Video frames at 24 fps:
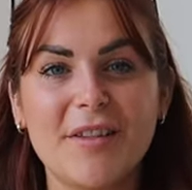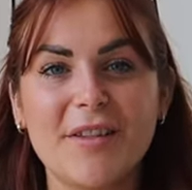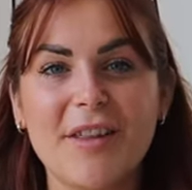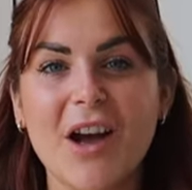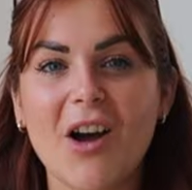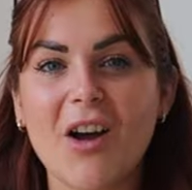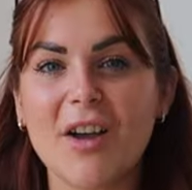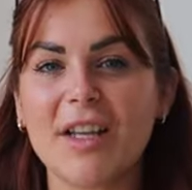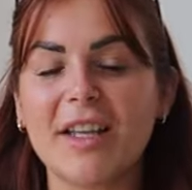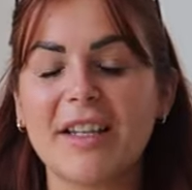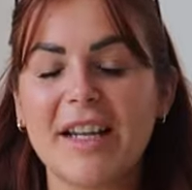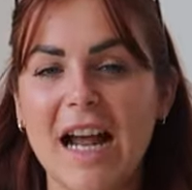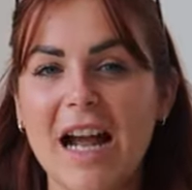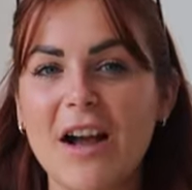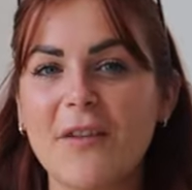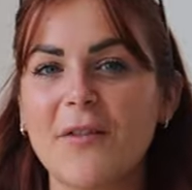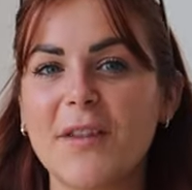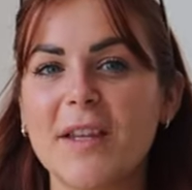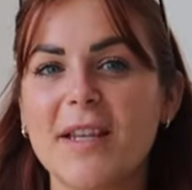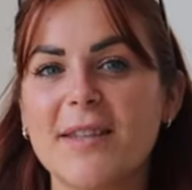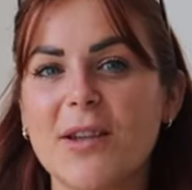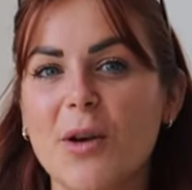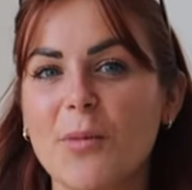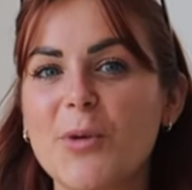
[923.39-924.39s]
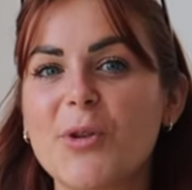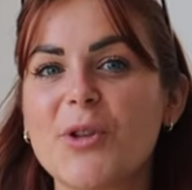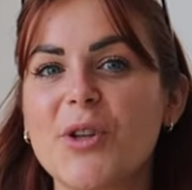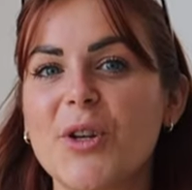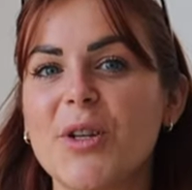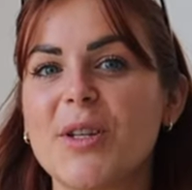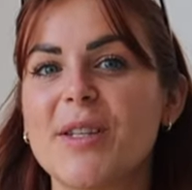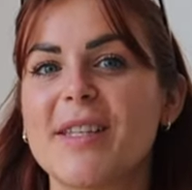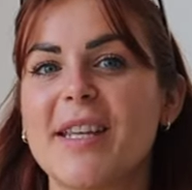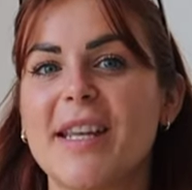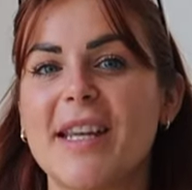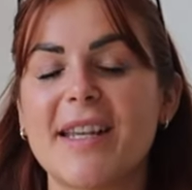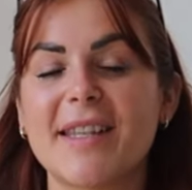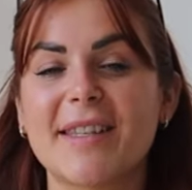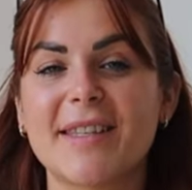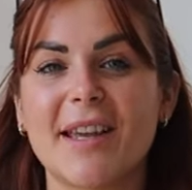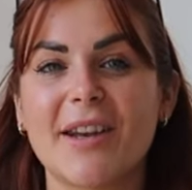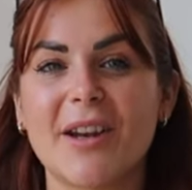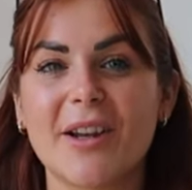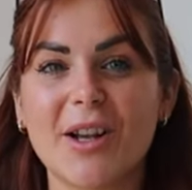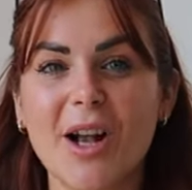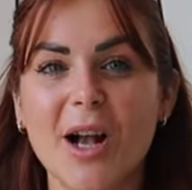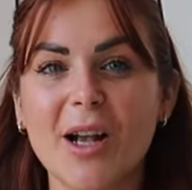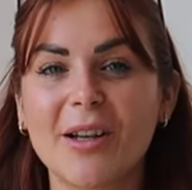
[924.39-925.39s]
that I can have these opportunities
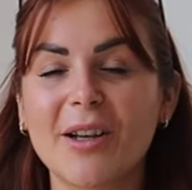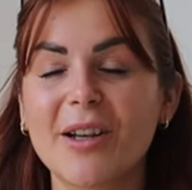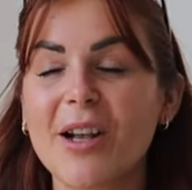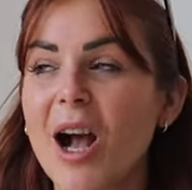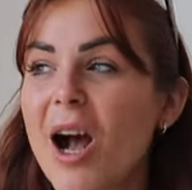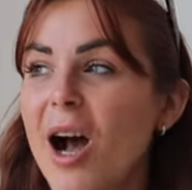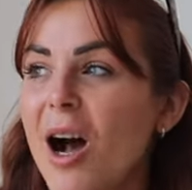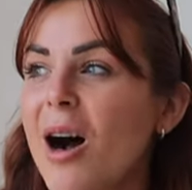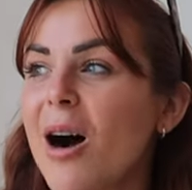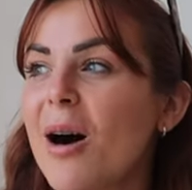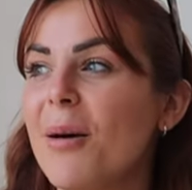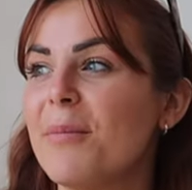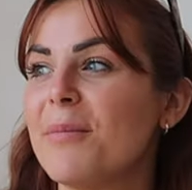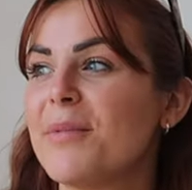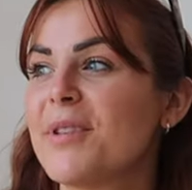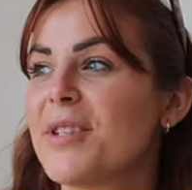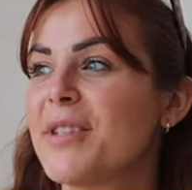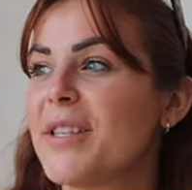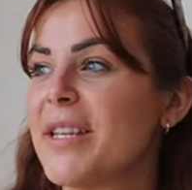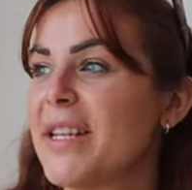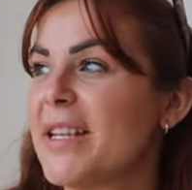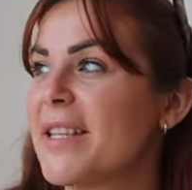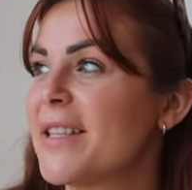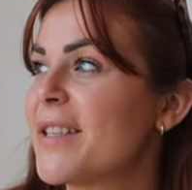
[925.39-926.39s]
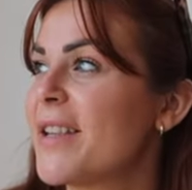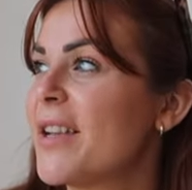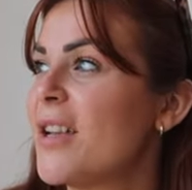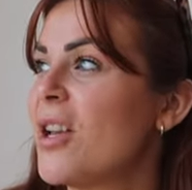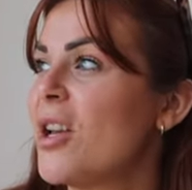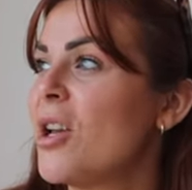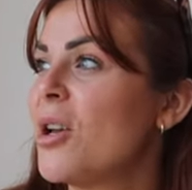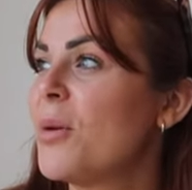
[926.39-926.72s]
and I can come to these